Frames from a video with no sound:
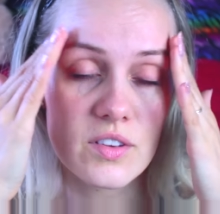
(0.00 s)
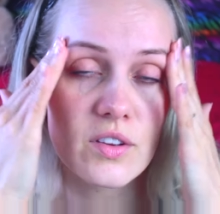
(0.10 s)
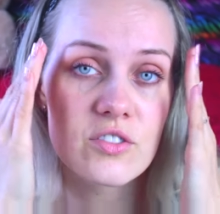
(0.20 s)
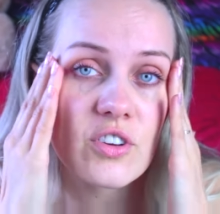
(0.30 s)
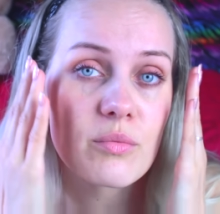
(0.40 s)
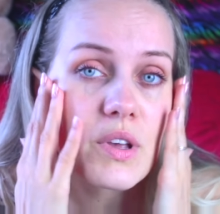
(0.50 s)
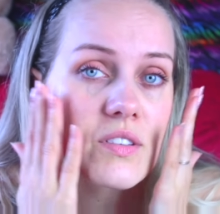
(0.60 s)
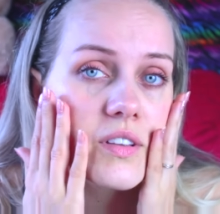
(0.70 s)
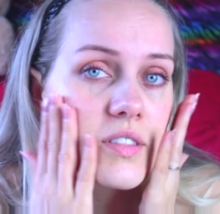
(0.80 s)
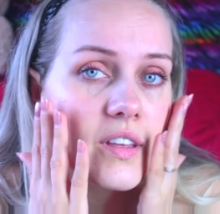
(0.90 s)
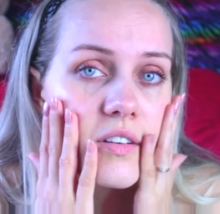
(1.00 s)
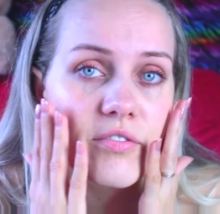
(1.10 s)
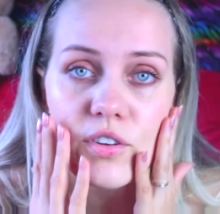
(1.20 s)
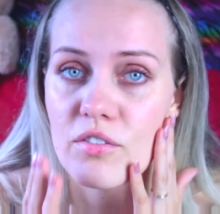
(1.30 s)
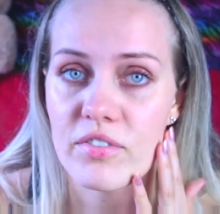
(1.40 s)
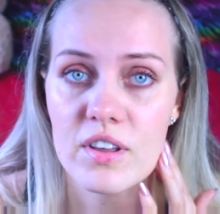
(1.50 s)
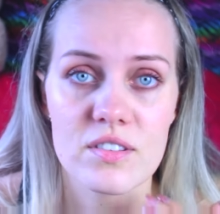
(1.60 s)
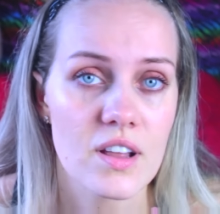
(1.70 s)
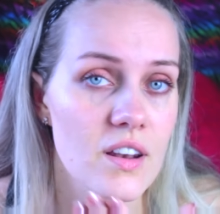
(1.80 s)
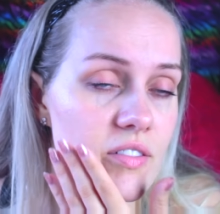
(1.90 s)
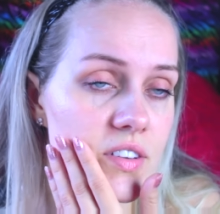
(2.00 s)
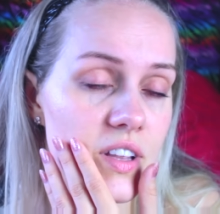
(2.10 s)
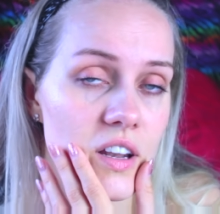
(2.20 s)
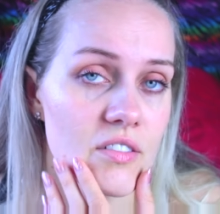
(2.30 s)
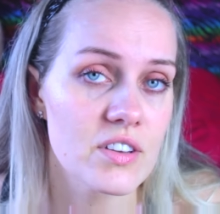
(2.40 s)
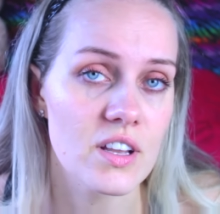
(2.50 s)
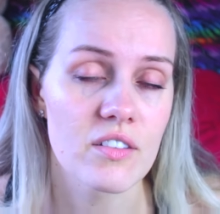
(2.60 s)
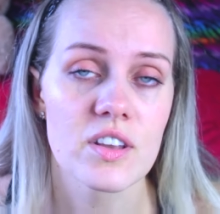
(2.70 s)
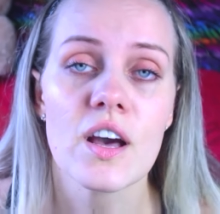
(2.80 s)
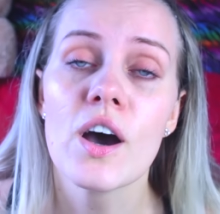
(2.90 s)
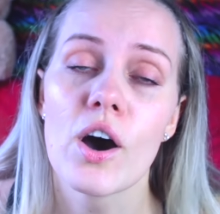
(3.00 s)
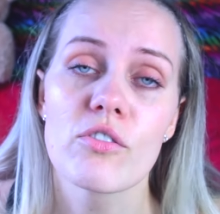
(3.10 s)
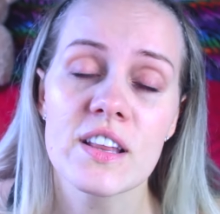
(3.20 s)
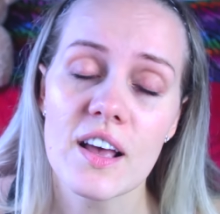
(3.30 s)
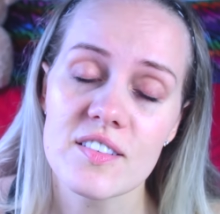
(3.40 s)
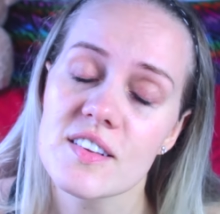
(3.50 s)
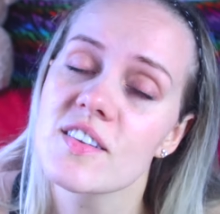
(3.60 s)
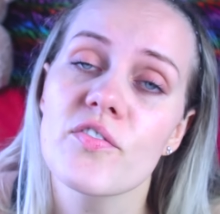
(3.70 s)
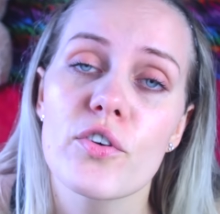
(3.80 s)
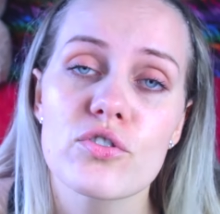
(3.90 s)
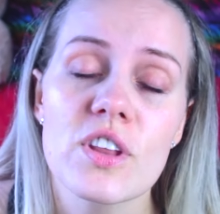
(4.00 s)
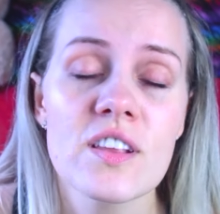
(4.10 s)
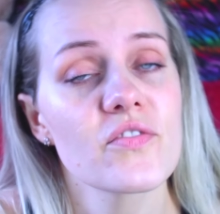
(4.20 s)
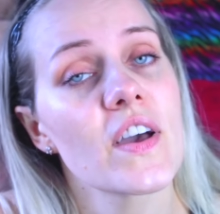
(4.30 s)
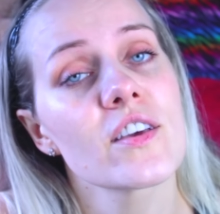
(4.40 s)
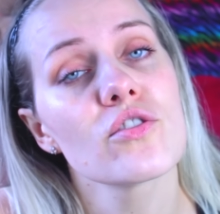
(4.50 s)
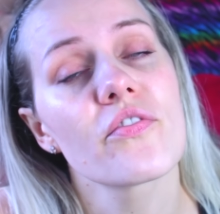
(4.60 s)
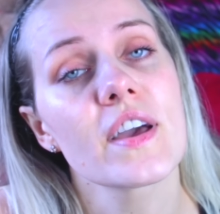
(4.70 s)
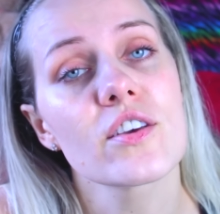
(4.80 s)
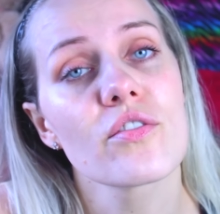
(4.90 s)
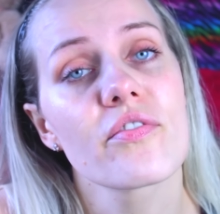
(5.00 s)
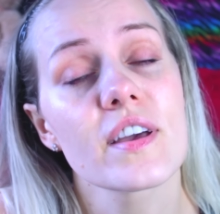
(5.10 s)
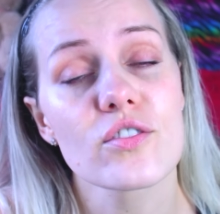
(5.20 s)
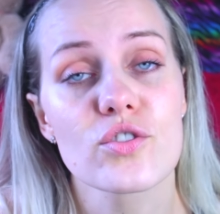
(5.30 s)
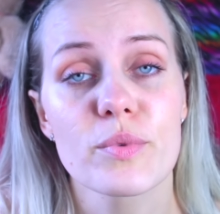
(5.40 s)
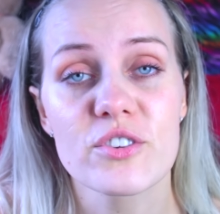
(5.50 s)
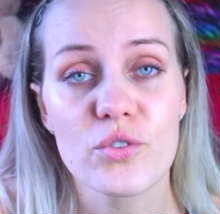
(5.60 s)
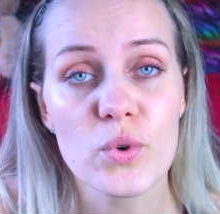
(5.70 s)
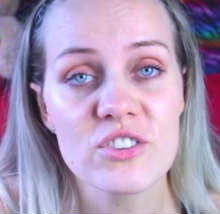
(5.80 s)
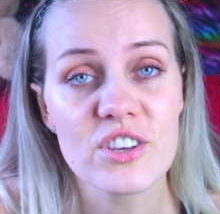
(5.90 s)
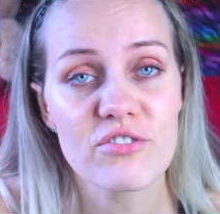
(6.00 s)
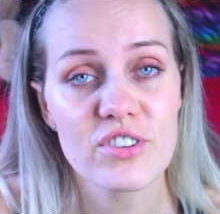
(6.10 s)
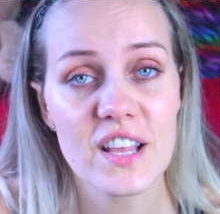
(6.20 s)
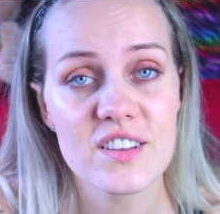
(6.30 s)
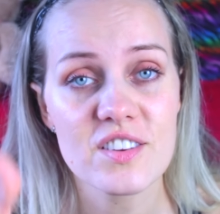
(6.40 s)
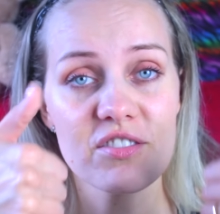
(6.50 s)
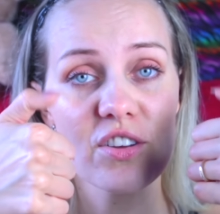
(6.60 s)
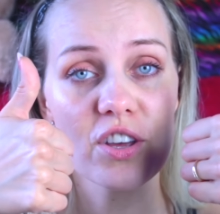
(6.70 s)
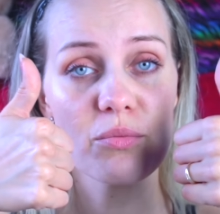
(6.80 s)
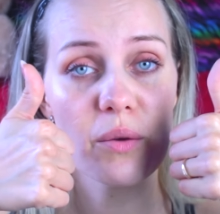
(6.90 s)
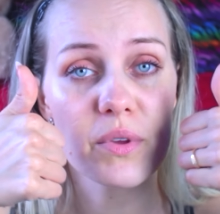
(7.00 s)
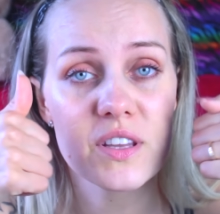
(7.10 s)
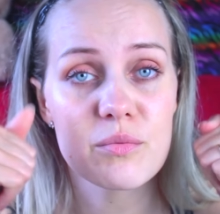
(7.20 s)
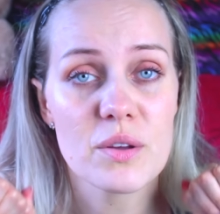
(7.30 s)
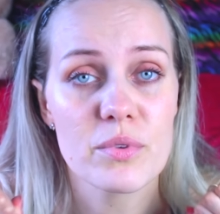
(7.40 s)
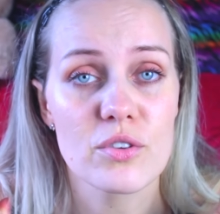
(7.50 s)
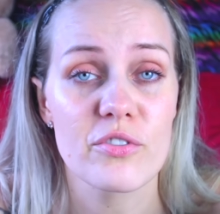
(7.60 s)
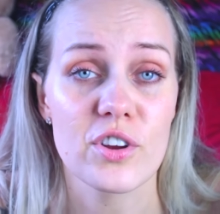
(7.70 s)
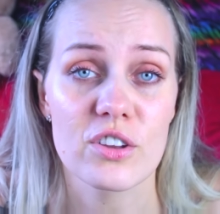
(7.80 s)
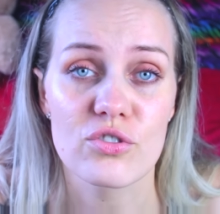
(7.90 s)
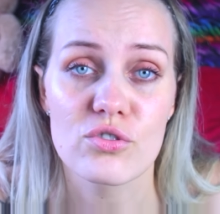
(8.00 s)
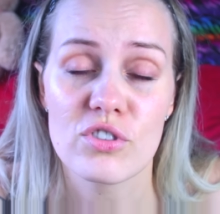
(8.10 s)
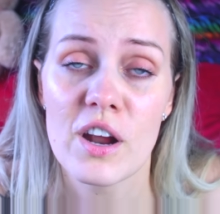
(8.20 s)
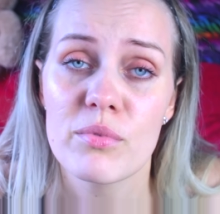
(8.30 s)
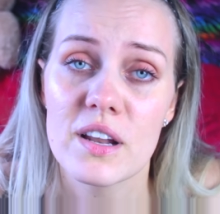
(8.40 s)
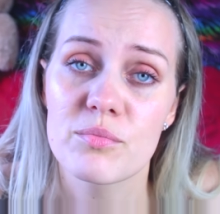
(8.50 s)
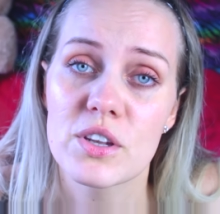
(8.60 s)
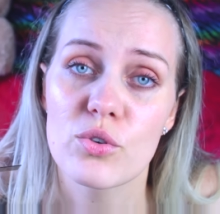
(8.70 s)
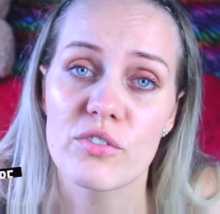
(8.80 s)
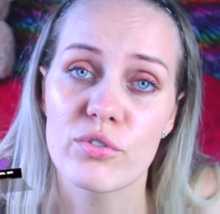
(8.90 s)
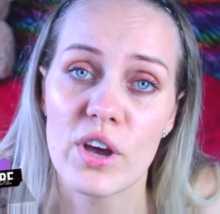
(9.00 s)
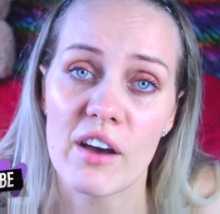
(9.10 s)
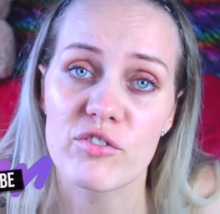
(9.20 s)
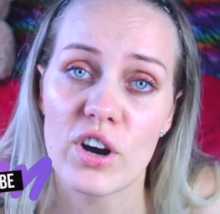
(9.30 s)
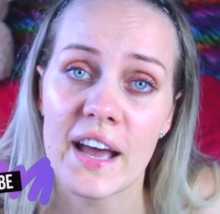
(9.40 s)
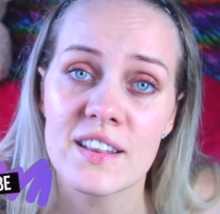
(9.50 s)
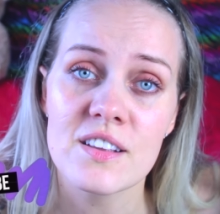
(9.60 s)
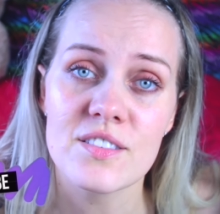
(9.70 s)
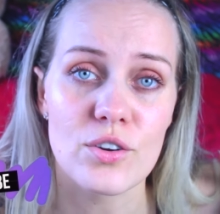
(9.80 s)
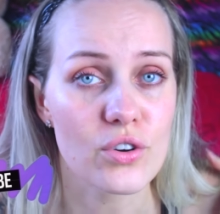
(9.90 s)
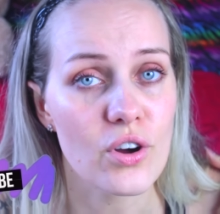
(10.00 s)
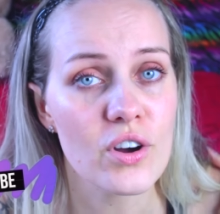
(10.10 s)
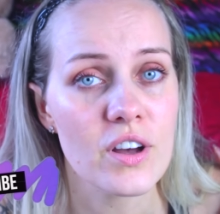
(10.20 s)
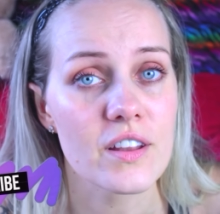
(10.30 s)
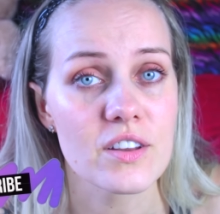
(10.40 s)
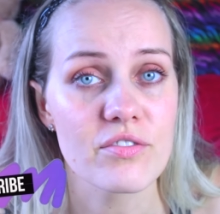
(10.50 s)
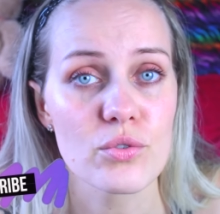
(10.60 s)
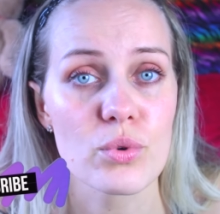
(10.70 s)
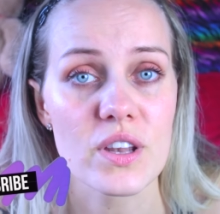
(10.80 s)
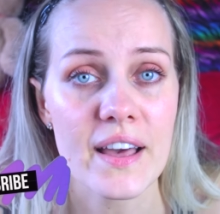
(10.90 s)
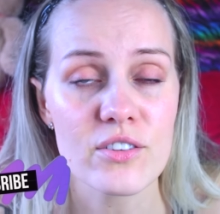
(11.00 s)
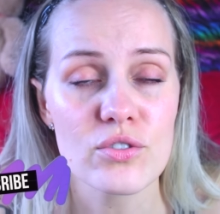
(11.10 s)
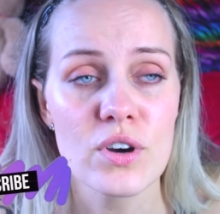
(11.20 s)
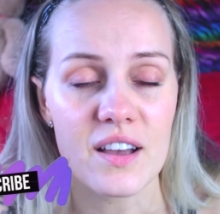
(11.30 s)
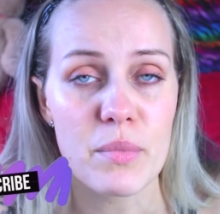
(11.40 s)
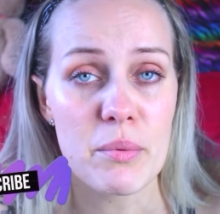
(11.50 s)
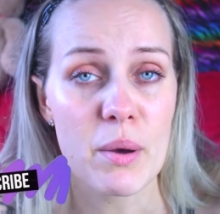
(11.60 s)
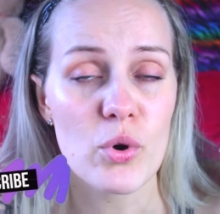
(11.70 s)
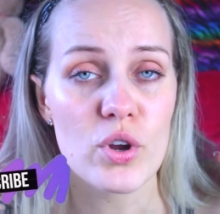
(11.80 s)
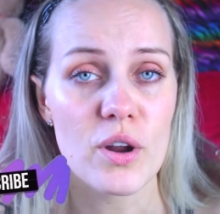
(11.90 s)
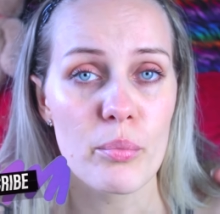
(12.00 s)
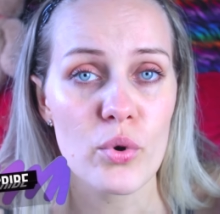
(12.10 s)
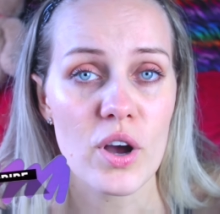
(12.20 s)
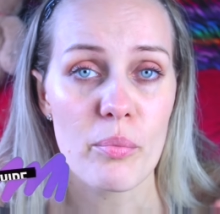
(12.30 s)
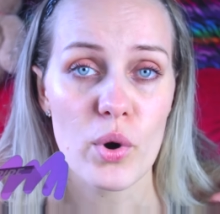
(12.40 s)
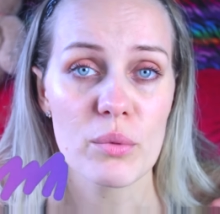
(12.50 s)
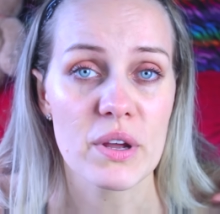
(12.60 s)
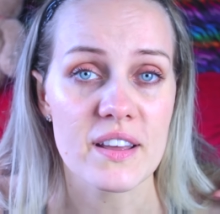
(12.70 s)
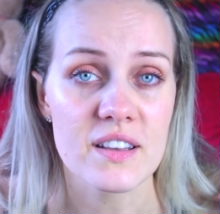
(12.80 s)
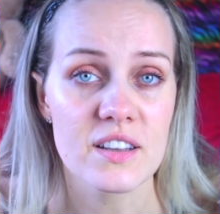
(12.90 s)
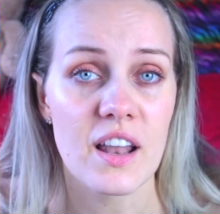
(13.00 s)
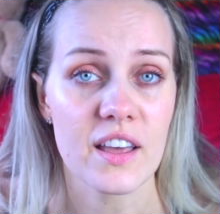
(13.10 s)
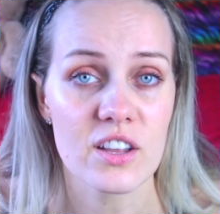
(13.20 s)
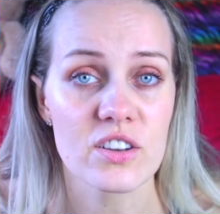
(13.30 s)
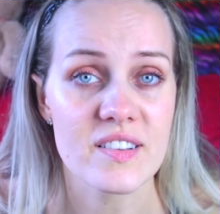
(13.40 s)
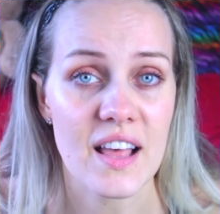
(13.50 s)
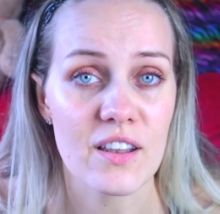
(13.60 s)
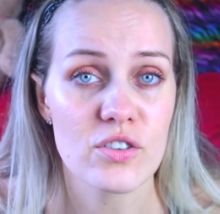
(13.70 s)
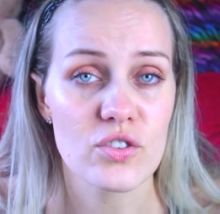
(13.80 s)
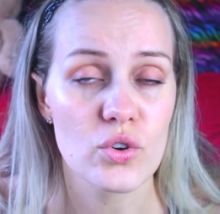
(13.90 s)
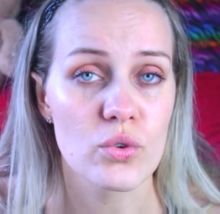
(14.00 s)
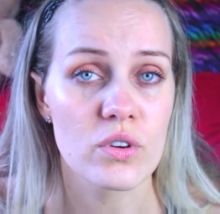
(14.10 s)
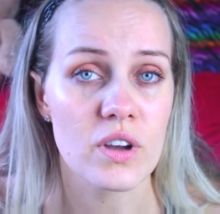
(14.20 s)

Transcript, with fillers: such amazing thing for your face i love it i love it i love it all right guys that's it for today's thank you thank you thank you so much for watching if you like this video give me a big thumbs up and don't forget to subscribe let me know if you have tried this or not and if you would like to maybe i'm gonna book appointment in the like in the salon so